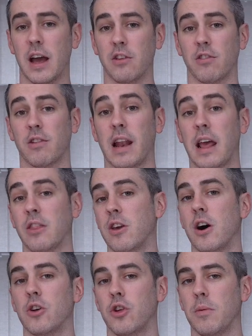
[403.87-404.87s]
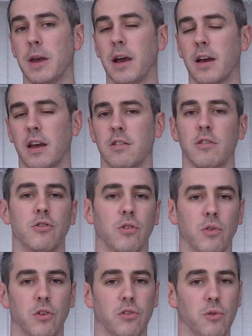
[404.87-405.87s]
and just letting the RGB, I guess,
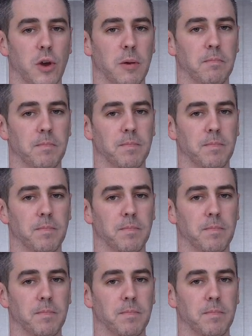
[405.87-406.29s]
do the talking.